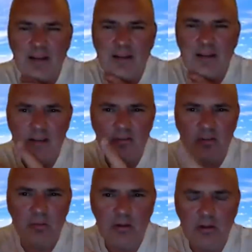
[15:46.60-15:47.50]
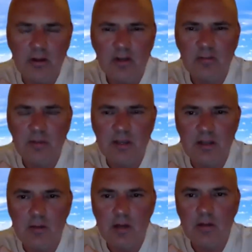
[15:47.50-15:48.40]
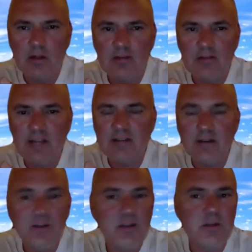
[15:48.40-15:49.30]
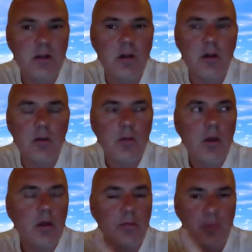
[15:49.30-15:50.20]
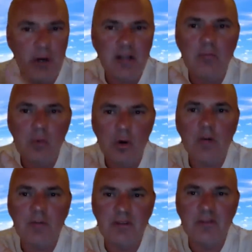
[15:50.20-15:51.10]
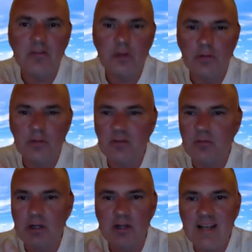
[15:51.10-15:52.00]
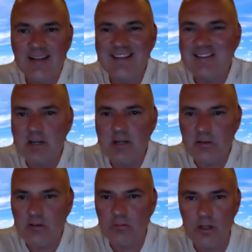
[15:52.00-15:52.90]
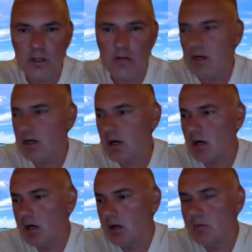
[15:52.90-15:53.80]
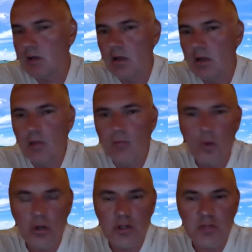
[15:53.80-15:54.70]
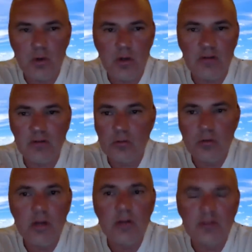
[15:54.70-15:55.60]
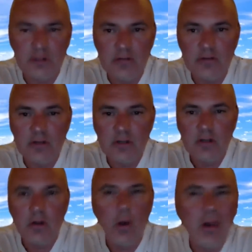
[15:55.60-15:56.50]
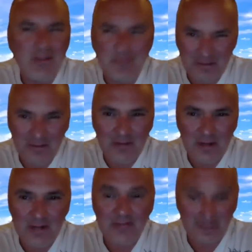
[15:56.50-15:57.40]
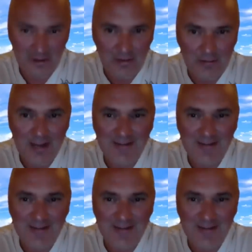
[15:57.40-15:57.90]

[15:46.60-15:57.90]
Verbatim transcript: as we uh, speaking about this, like traditional brick and mortar business owners, whether they're electricians, whether they're uh, mortgage brokers or realtors, they all have business cards still, right? in